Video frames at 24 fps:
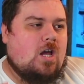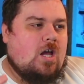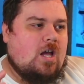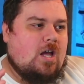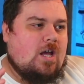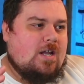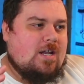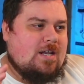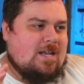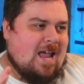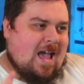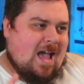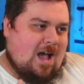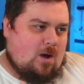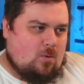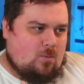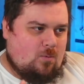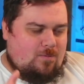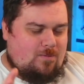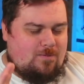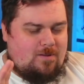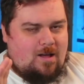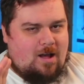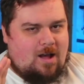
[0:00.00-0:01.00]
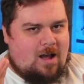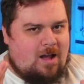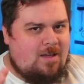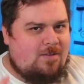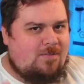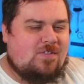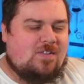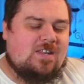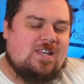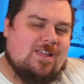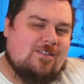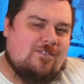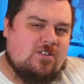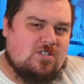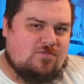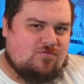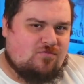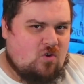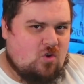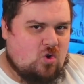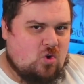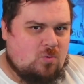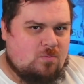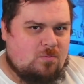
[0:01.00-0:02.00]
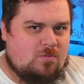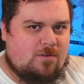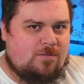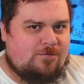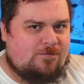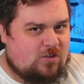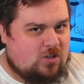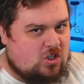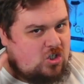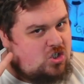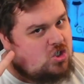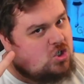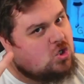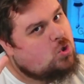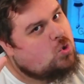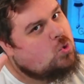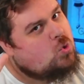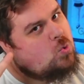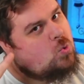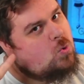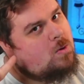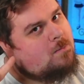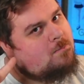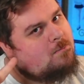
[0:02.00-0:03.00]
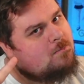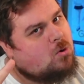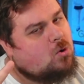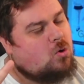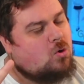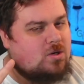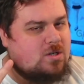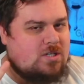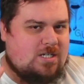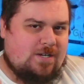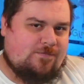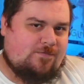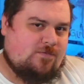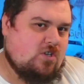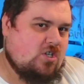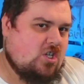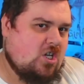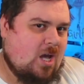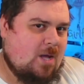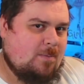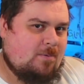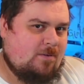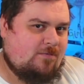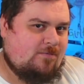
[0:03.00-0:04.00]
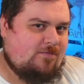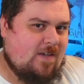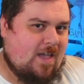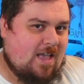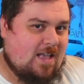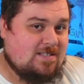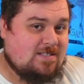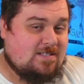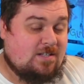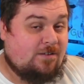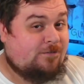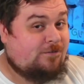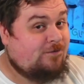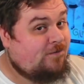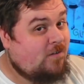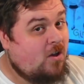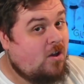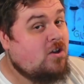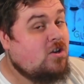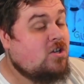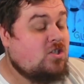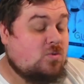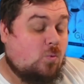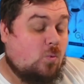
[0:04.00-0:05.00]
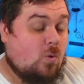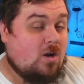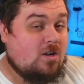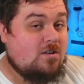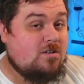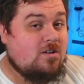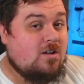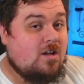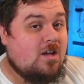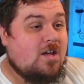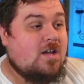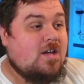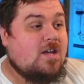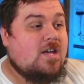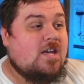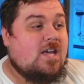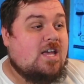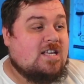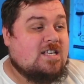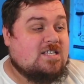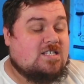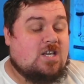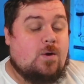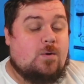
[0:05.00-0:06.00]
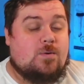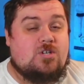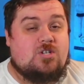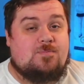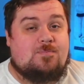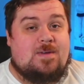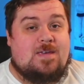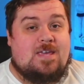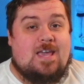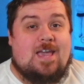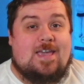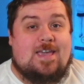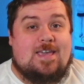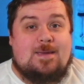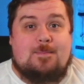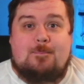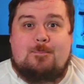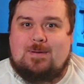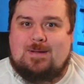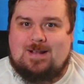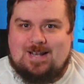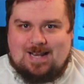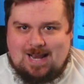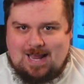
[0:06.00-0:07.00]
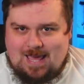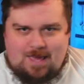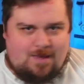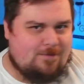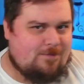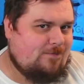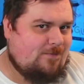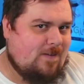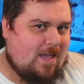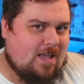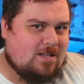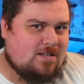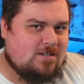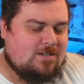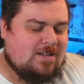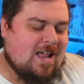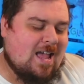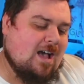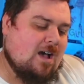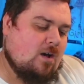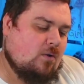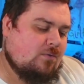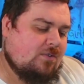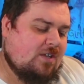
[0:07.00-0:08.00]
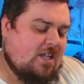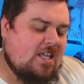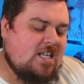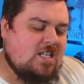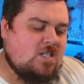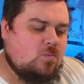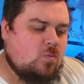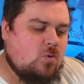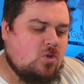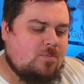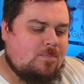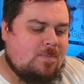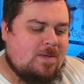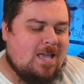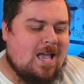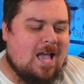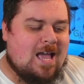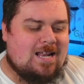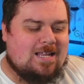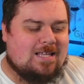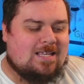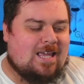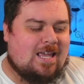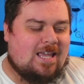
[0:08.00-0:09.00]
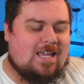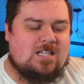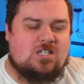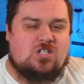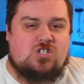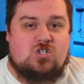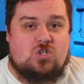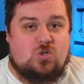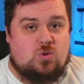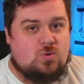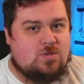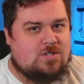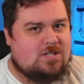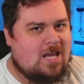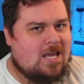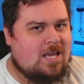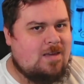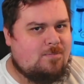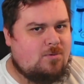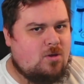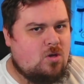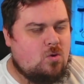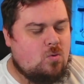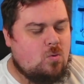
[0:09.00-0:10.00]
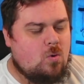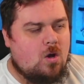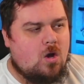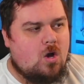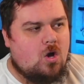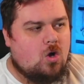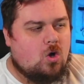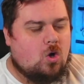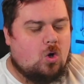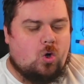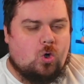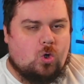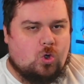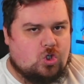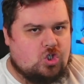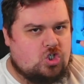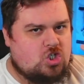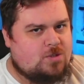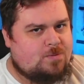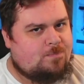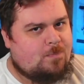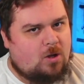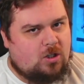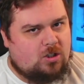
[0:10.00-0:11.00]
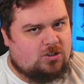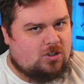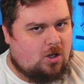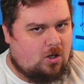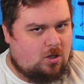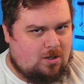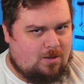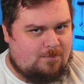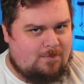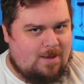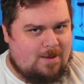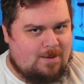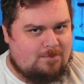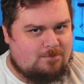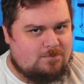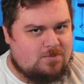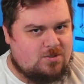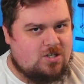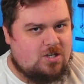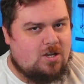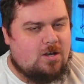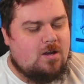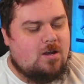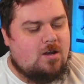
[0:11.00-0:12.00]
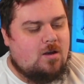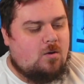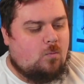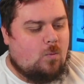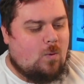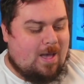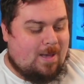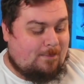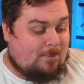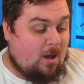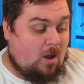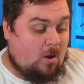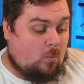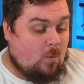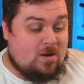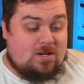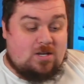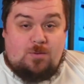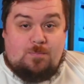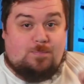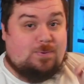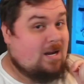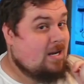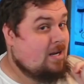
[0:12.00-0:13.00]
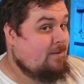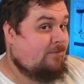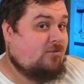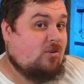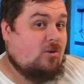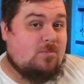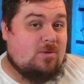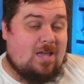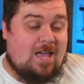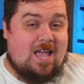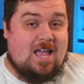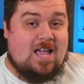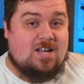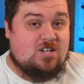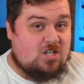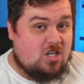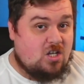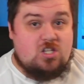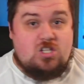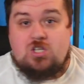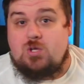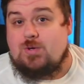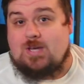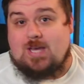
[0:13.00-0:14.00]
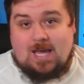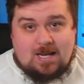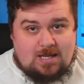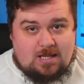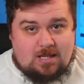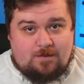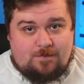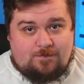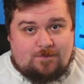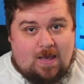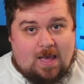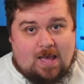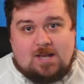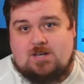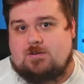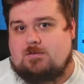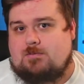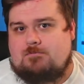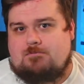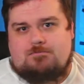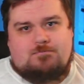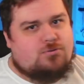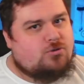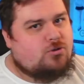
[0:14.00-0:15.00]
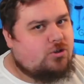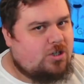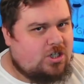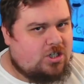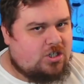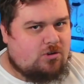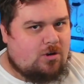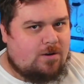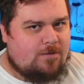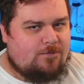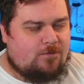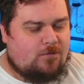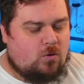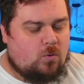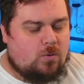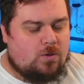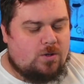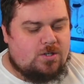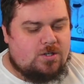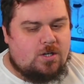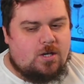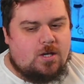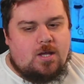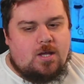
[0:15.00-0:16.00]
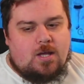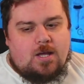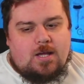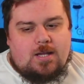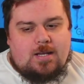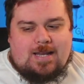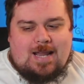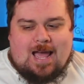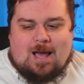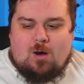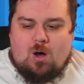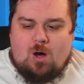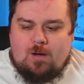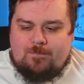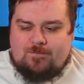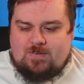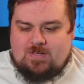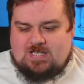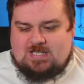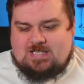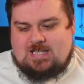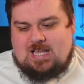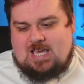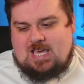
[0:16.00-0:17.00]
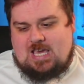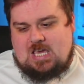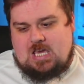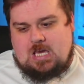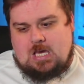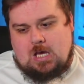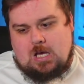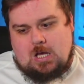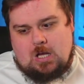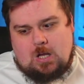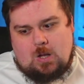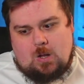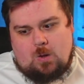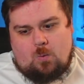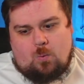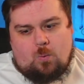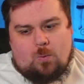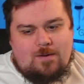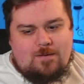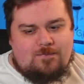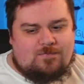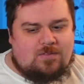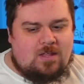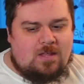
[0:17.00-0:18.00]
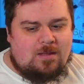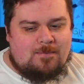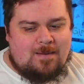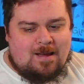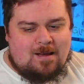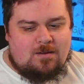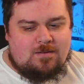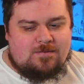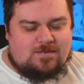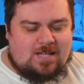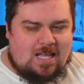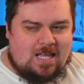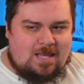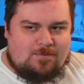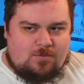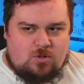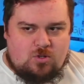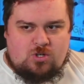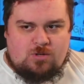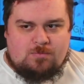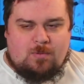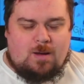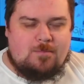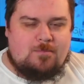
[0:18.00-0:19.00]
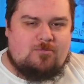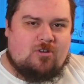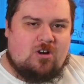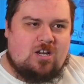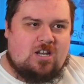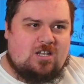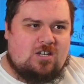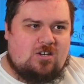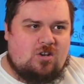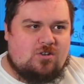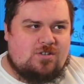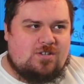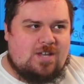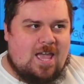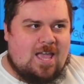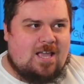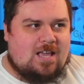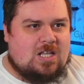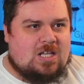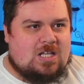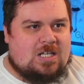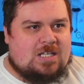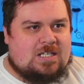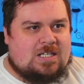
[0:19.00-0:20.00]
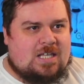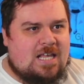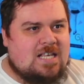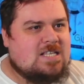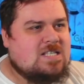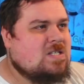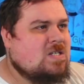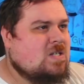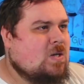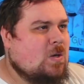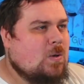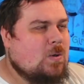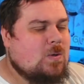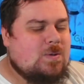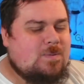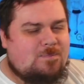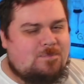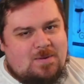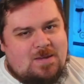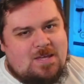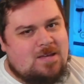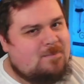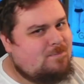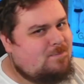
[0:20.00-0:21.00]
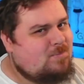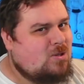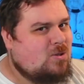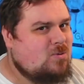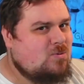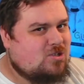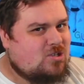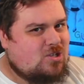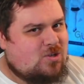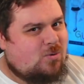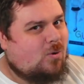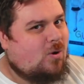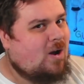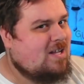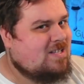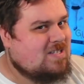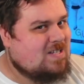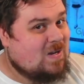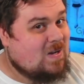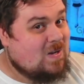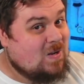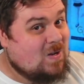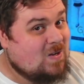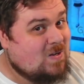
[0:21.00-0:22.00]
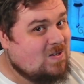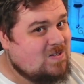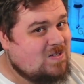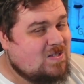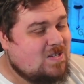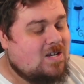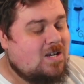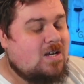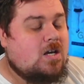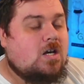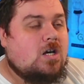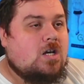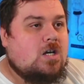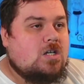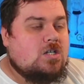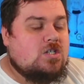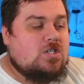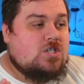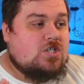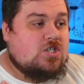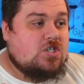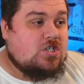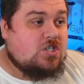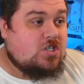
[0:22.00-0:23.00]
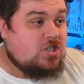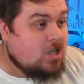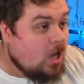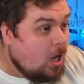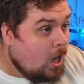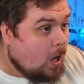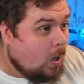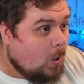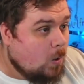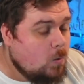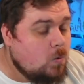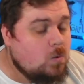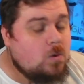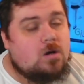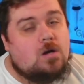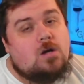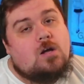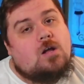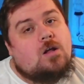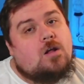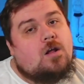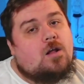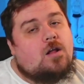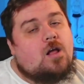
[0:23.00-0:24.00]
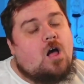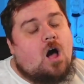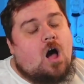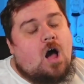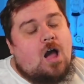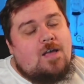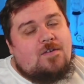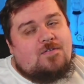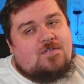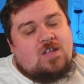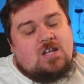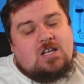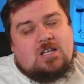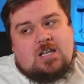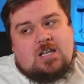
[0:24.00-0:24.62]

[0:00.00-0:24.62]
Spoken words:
Now, I think there is room for 2 more different type effects. The first one is going to be a play effect. Now, these would be allocated to debut or spot holomems, whereby when you play them from your hand, you get the effect. Pretty straightforward. Now, obviously, with the amount of debuts you might be running in your deck, this could be abused quite a lot. So, I think the